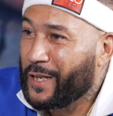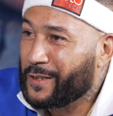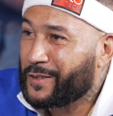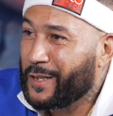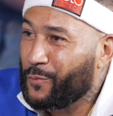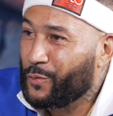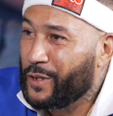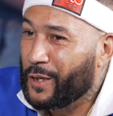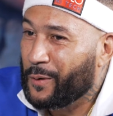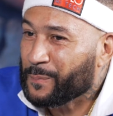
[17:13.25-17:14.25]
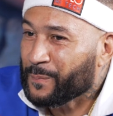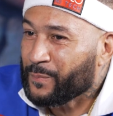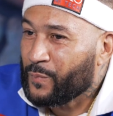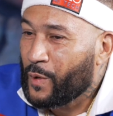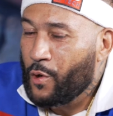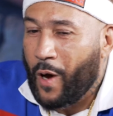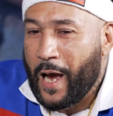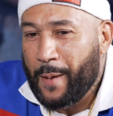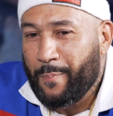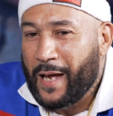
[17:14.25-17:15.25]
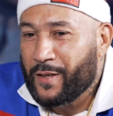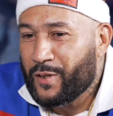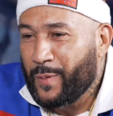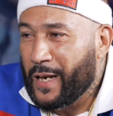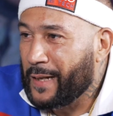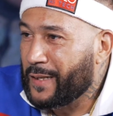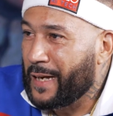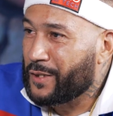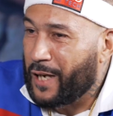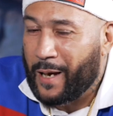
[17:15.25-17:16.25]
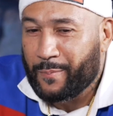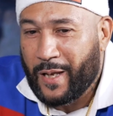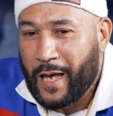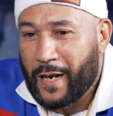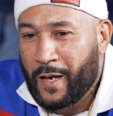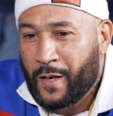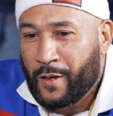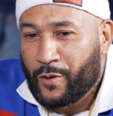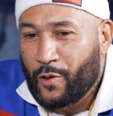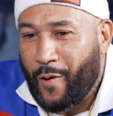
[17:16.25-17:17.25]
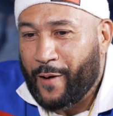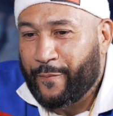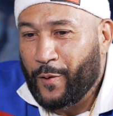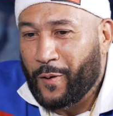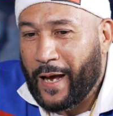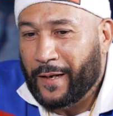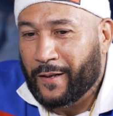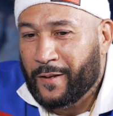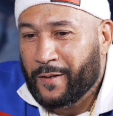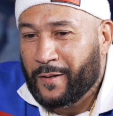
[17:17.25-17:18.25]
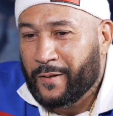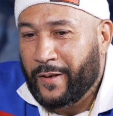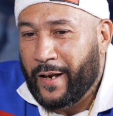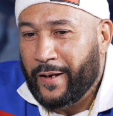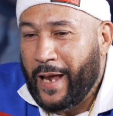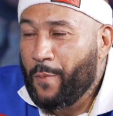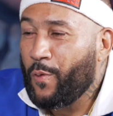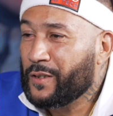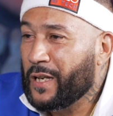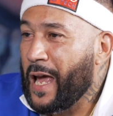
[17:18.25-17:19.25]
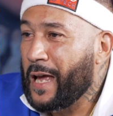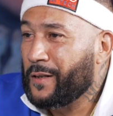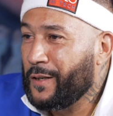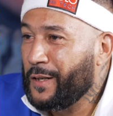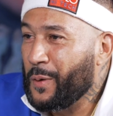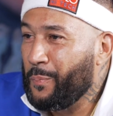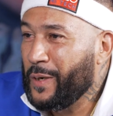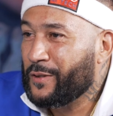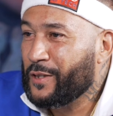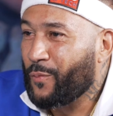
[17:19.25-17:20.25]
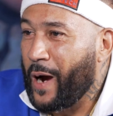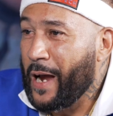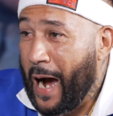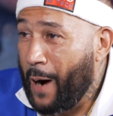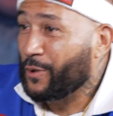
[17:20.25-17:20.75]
Rican single deal. You know, I had management at that time that, you know, I feel like they wasn't handling the business right.